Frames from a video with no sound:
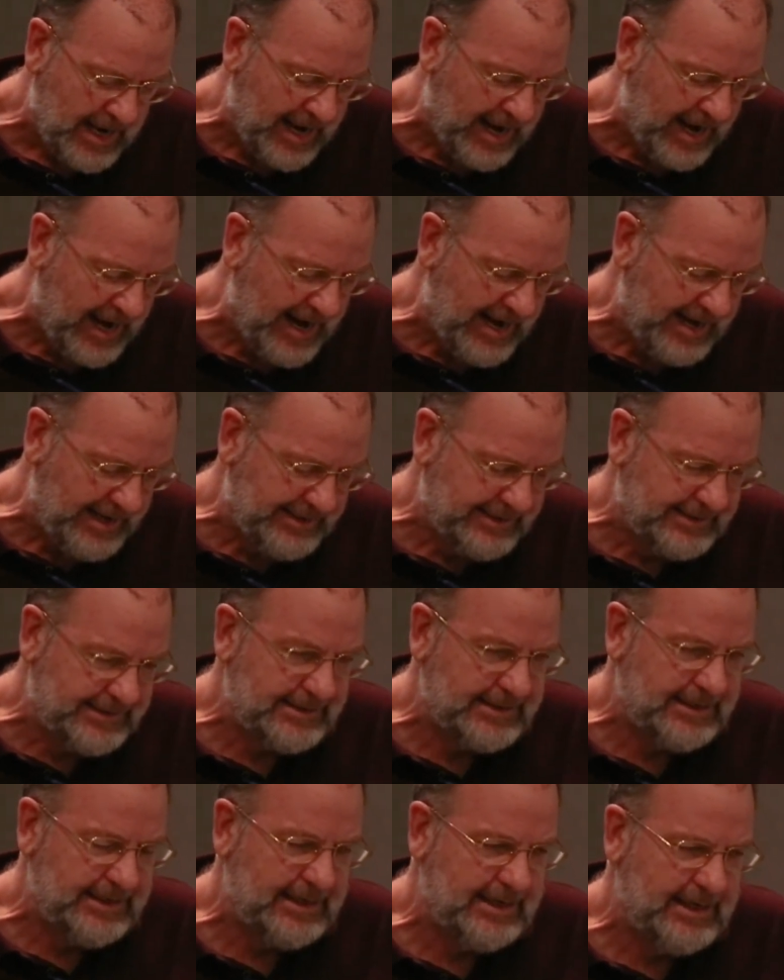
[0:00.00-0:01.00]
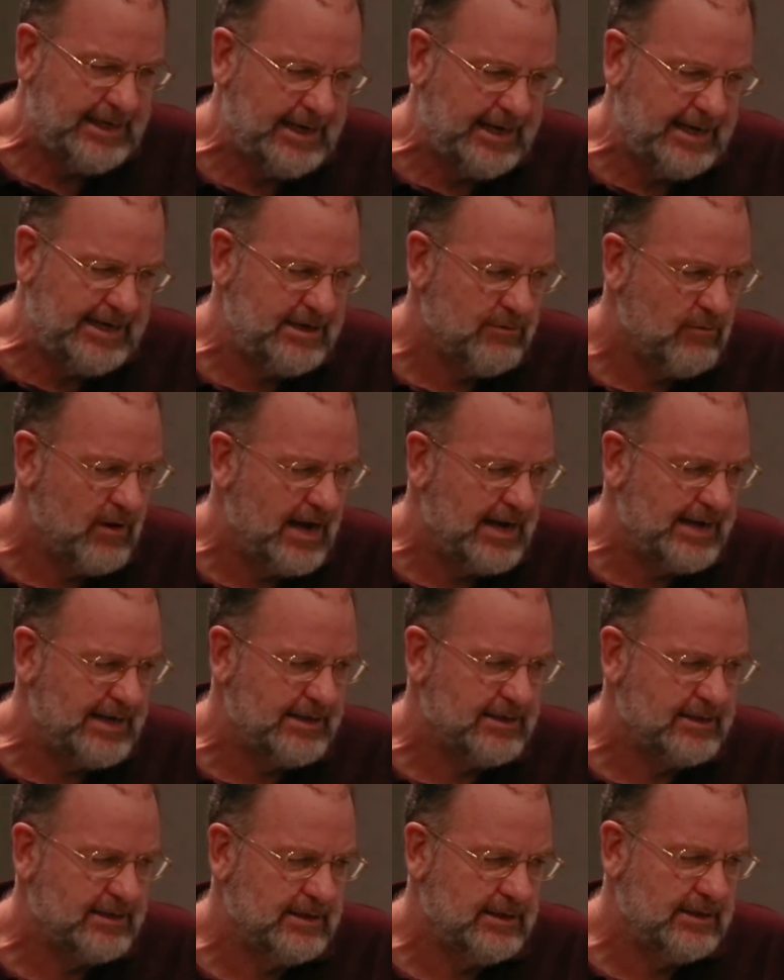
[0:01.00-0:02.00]
And anyway,
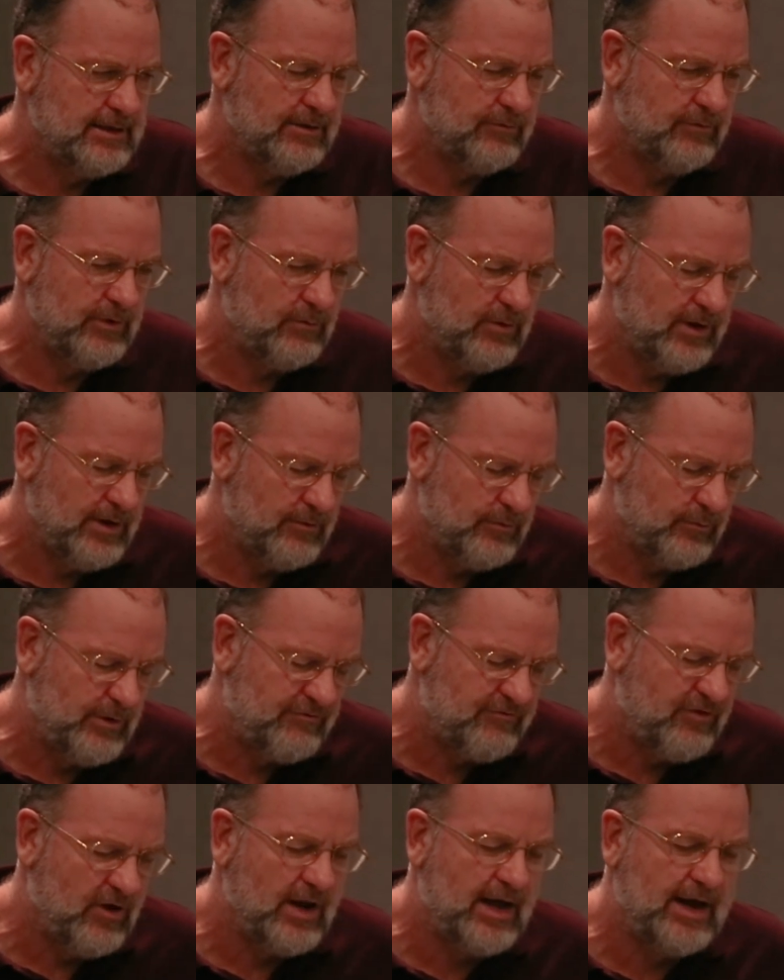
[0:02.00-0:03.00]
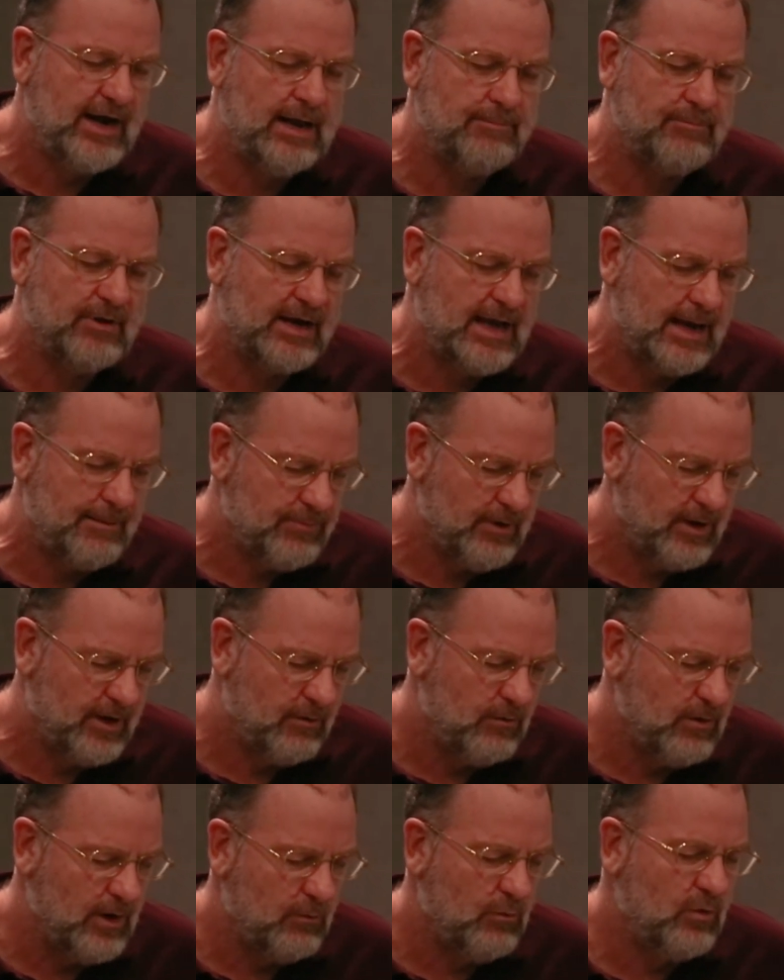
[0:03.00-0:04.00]
we followed up
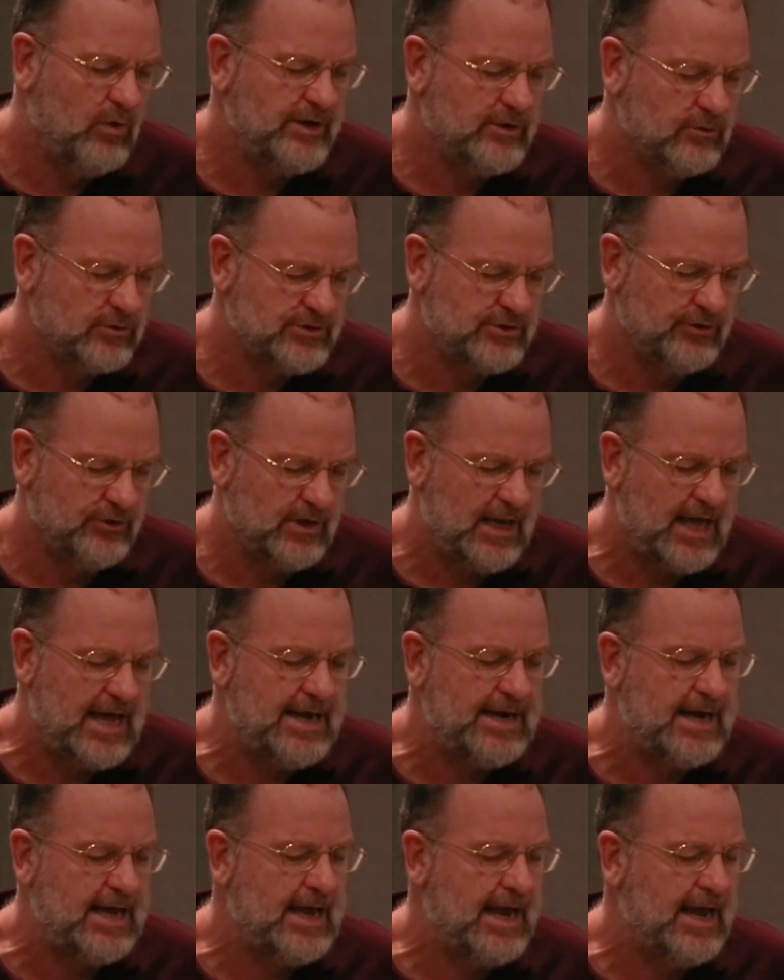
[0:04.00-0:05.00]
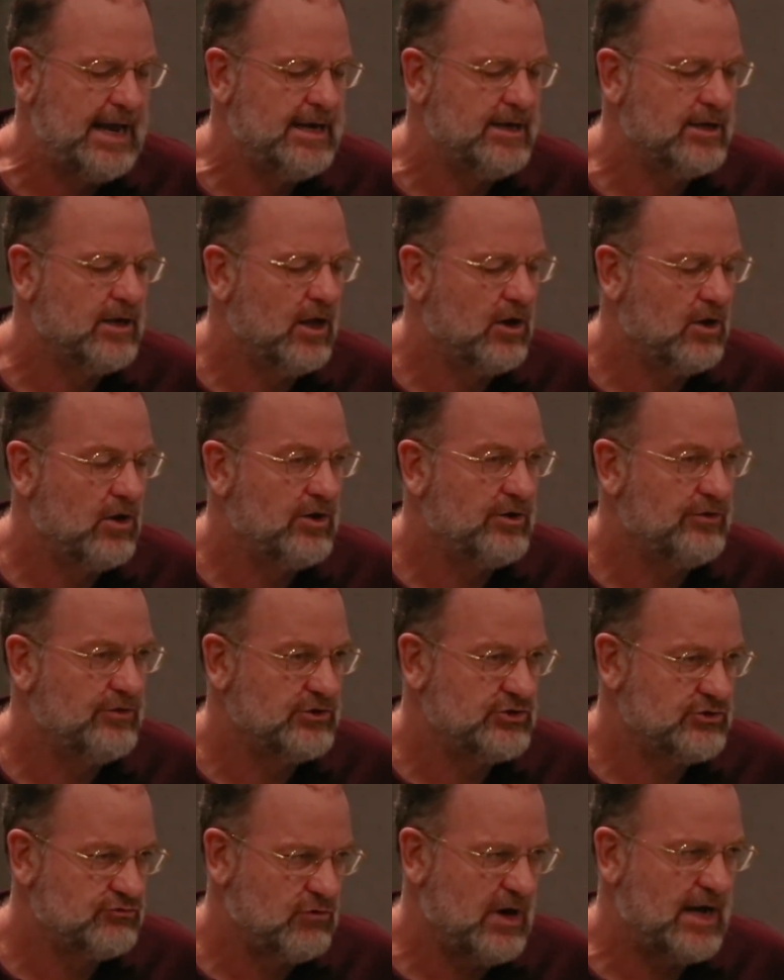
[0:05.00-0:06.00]
a week or two later, and a lot of the
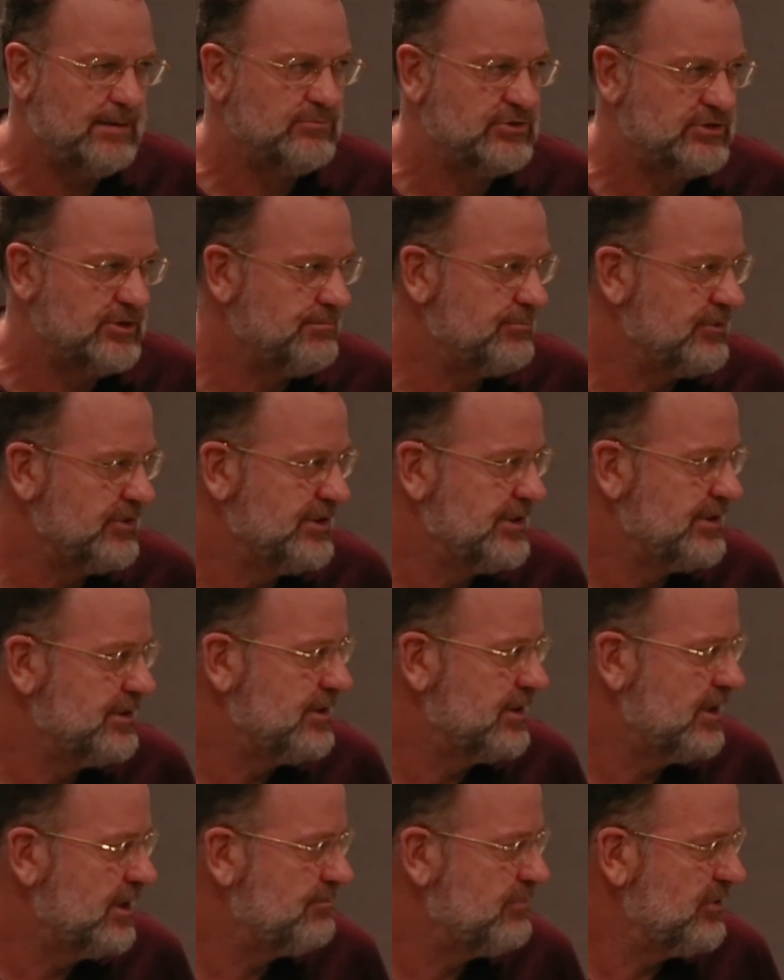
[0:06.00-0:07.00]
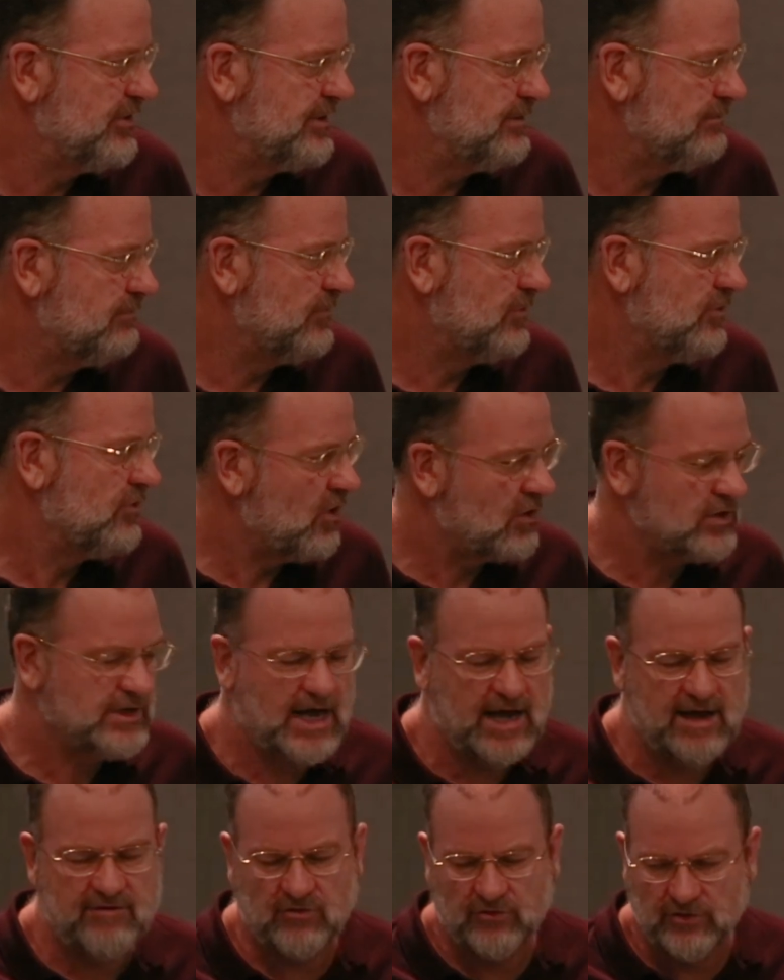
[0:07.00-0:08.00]
shrubs had been knocked
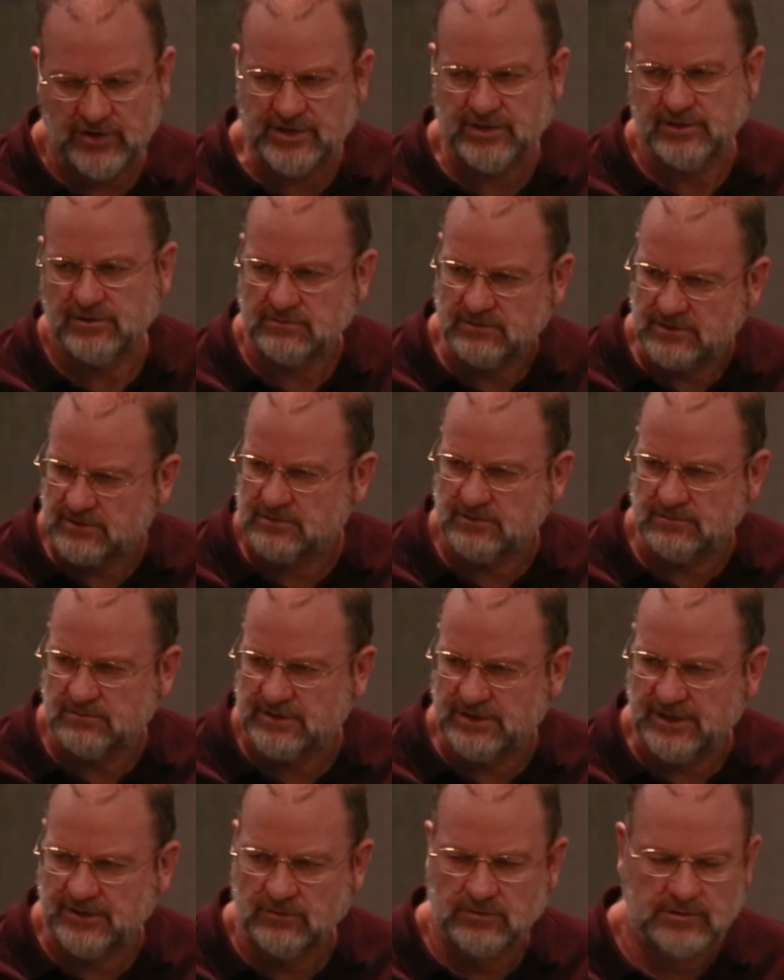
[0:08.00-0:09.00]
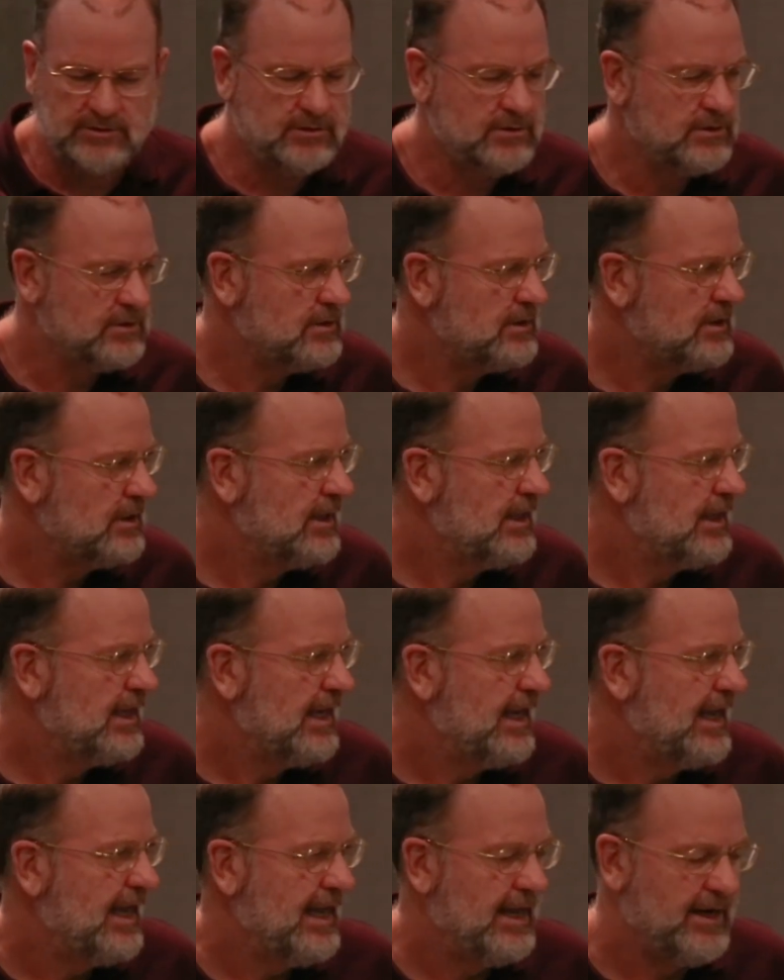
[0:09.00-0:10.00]
over, eaten, killed,
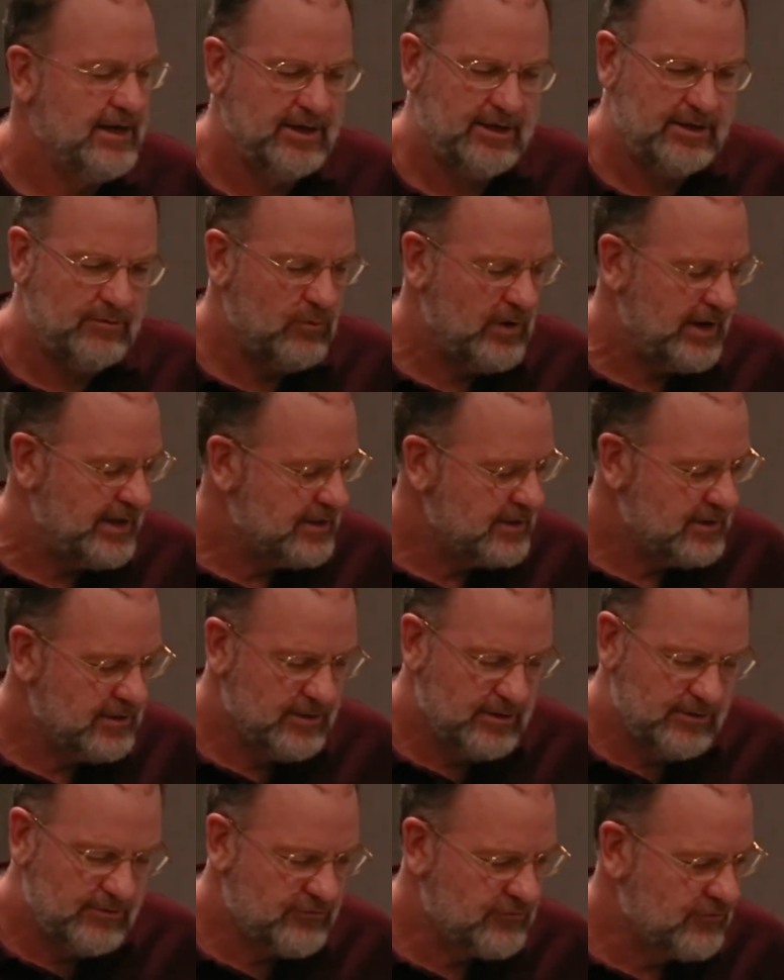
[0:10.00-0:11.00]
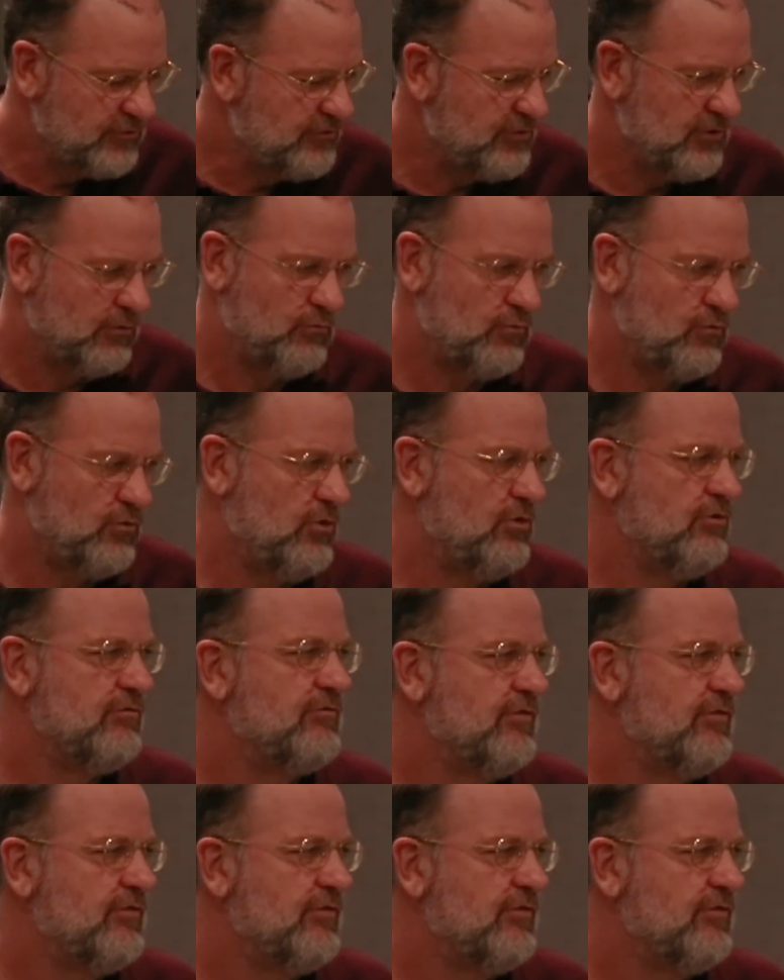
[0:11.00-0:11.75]
and he went through the roof.